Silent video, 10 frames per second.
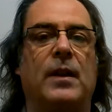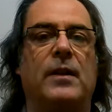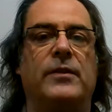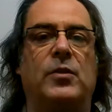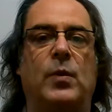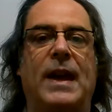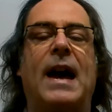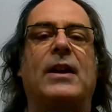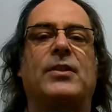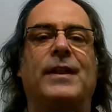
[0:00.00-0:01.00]
so we
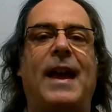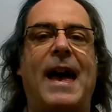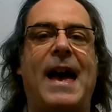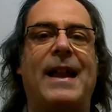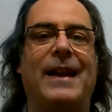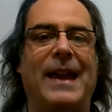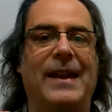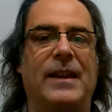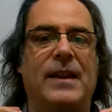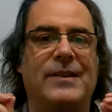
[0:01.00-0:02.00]
actually had a